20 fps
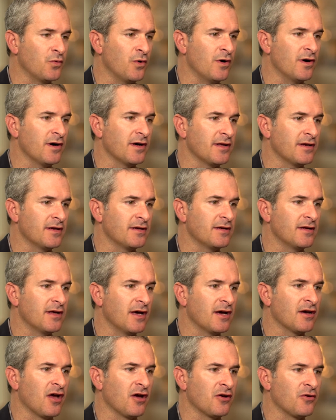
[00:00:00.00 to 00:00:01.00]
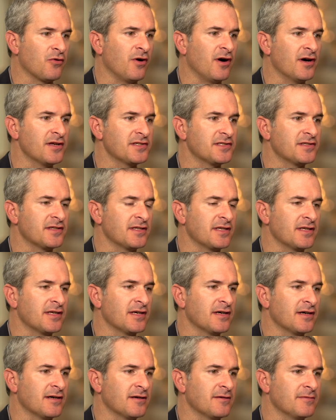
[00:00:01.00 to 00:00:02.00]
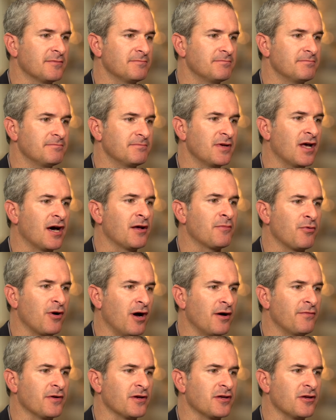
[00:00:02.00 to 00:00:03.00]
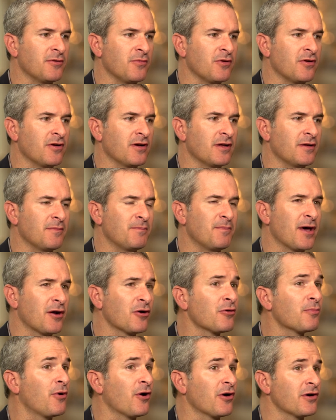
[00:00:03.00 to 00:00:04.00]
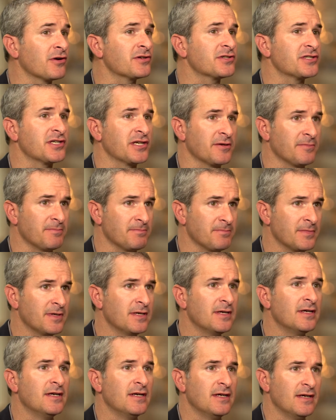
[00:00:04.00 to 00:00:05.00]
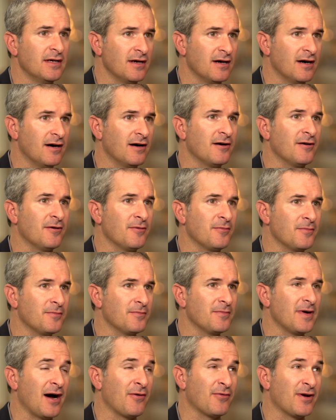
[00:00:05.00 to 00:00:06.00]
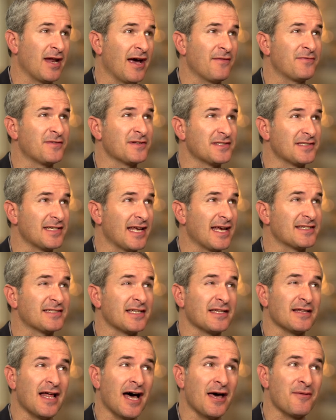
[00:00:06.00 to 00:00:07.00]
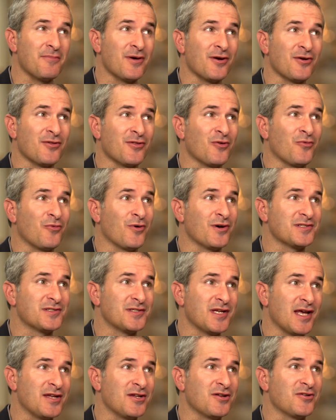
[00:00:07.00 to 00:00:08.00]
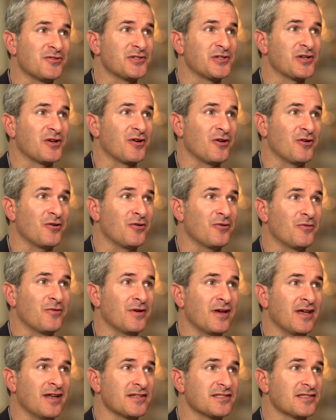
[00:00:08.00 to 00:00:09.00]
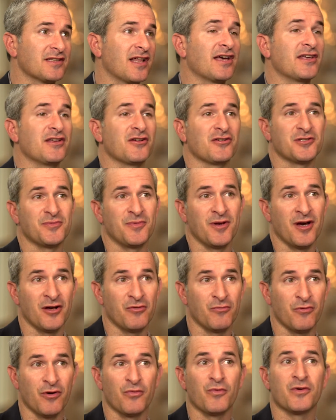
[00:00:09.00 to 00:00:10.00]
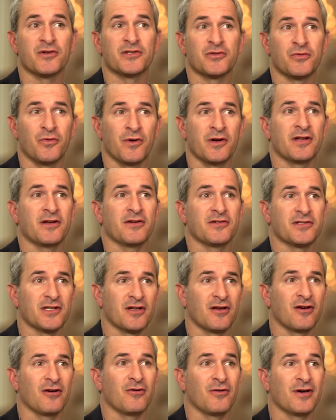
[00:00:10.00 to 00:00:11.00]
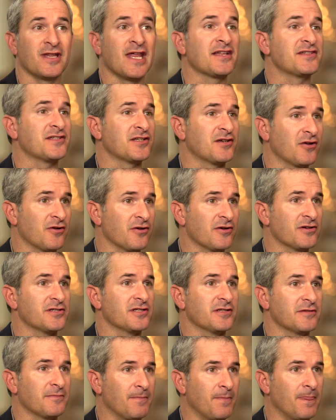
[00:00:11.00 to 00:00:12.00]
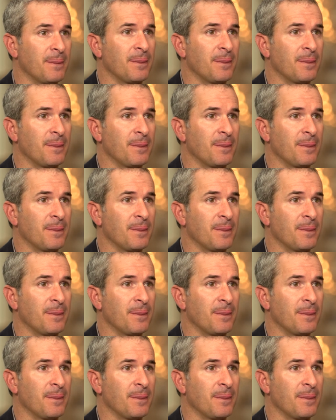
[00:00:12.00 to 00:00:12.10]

One, across the nonprofit community, better partnership. I would have to say it's a lot better than it was 10 years ago, and it's light years beyond where it was 20 years ago, and that's encouraging.